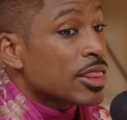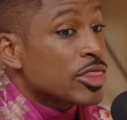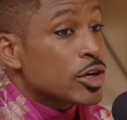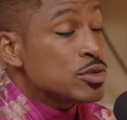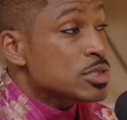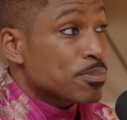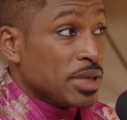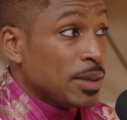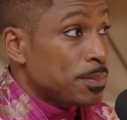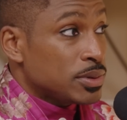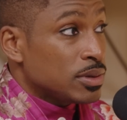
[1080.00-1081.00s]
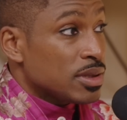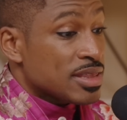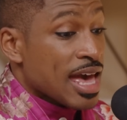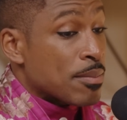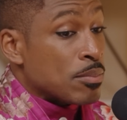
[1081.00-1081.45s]
those people
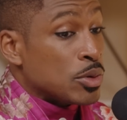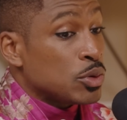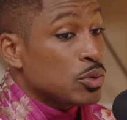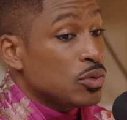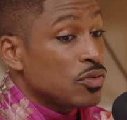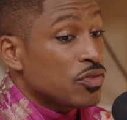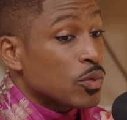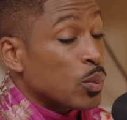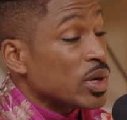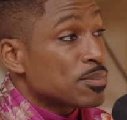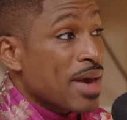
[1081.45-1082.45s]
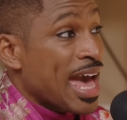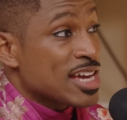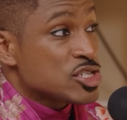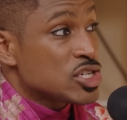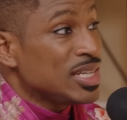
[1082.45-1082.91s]
that move with
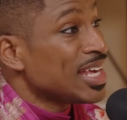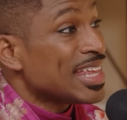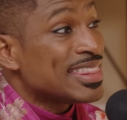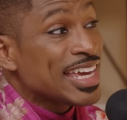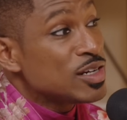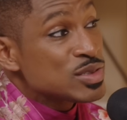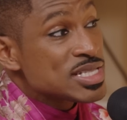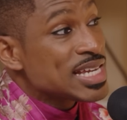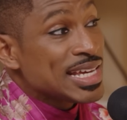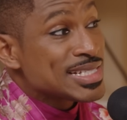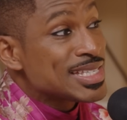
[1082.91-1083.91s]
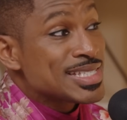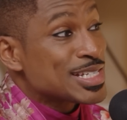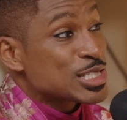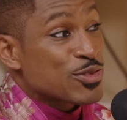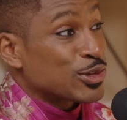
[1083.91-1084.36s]
passion, they don't stay
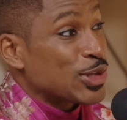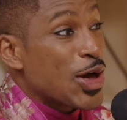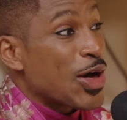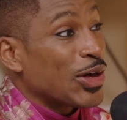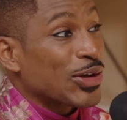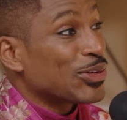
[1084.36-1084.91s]
assistants for long.